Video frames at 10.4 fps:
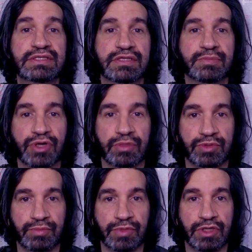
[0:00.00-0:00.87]
the
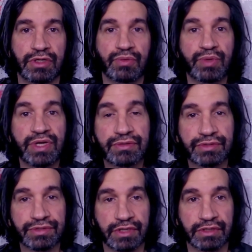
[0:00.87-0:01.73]
problem, whether
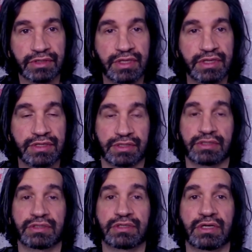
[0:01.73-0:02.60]
or not there
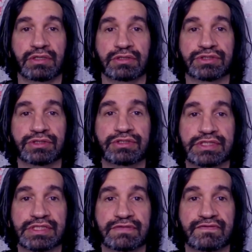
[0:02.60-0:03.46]
are
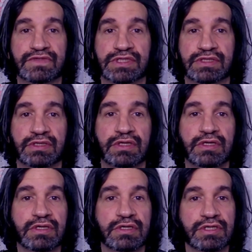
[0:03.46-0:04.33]
alternatives.
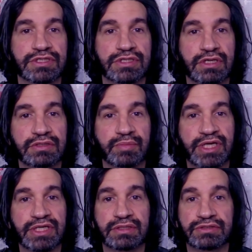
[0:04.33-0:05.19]
Start
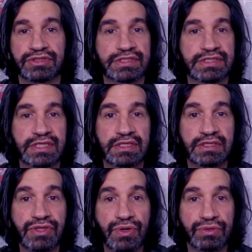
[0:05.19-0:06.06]
by just saying
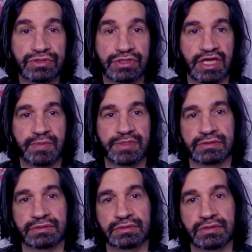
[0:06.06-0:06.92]
no to
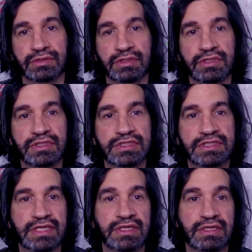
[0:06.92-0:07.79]
capital.
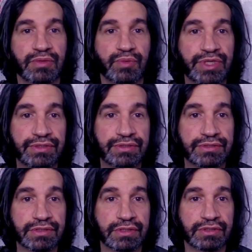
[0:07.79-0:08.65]
Say
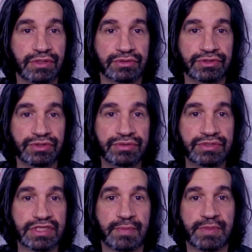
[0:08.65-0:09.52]
winners don't
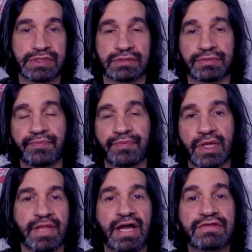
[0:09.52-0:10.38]
use capital.
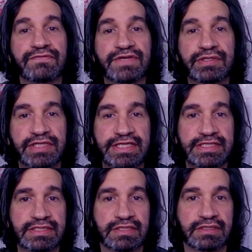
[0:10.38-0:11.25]
At the very
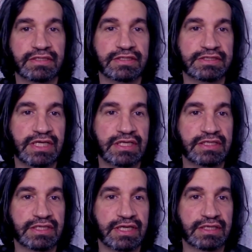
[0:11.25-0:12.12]
least, tell
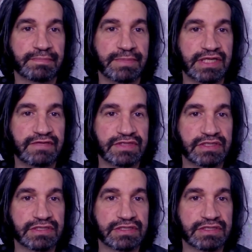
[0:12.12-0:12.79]
it like Melville's